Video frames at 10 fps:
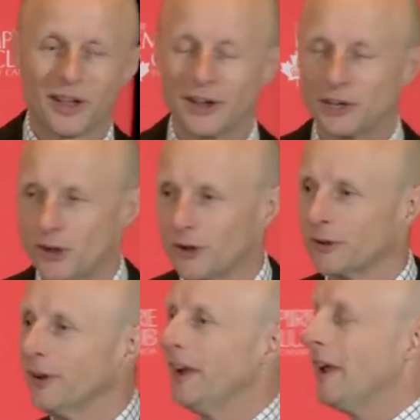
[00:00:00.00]
I
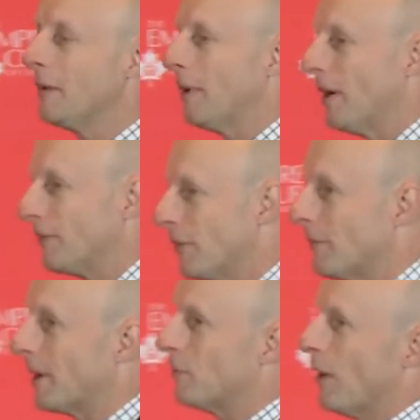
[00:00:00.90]
know, apart from
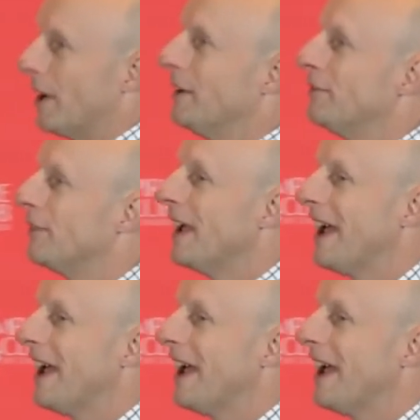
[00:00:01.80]
my wife,